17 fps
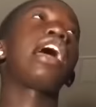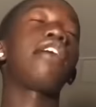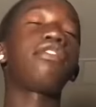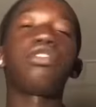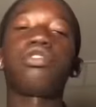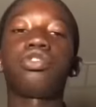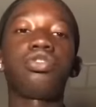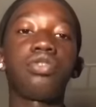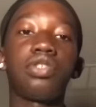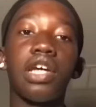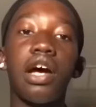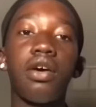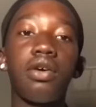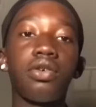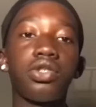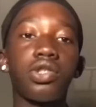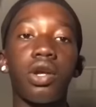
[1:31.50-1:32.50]
have those two
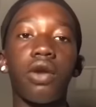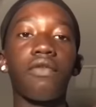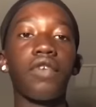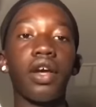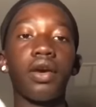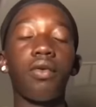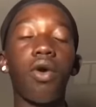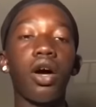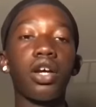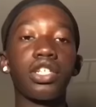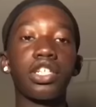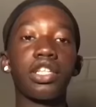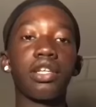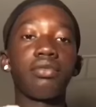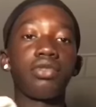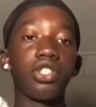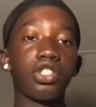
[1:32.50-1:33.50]
towels so I'm like
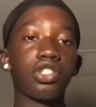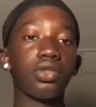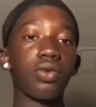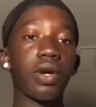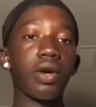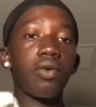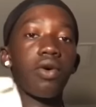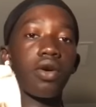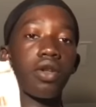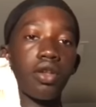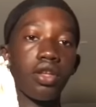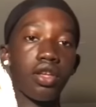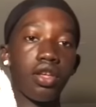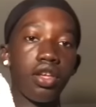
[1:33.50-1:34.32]
washing them just to wear one.